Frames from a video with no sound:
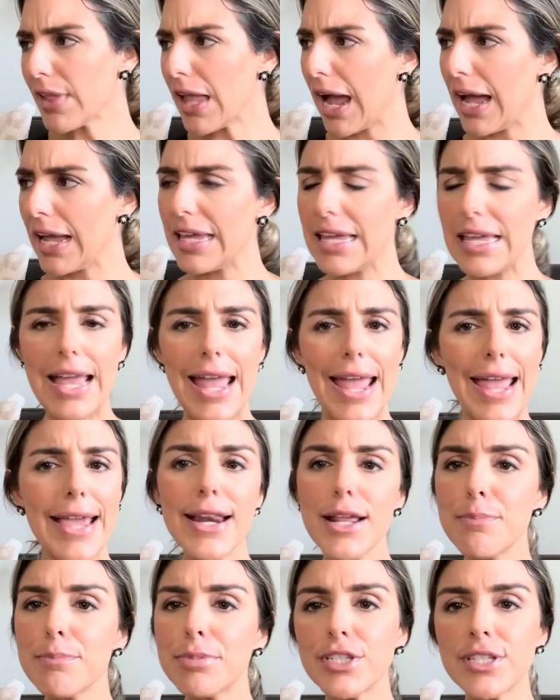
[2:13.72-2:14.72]
I
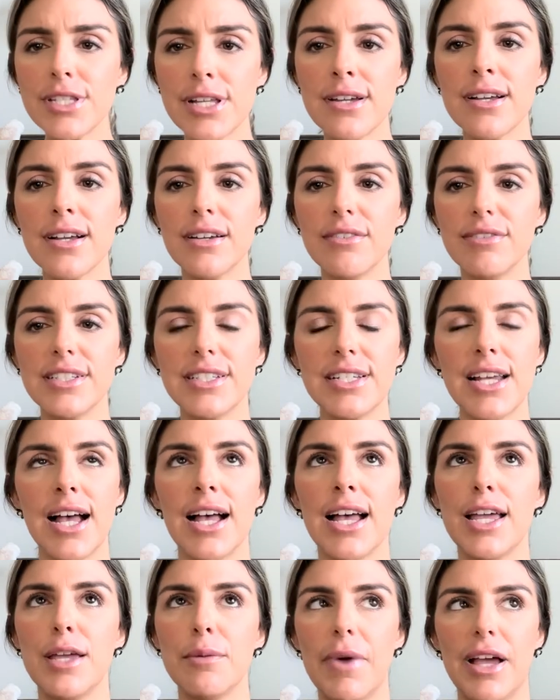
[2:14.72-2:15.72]
eat 80% of the
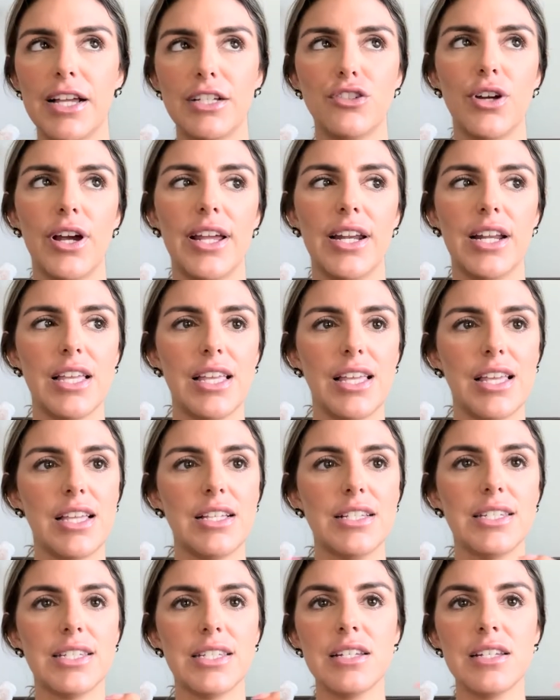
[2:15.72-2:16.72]
time. I try to eat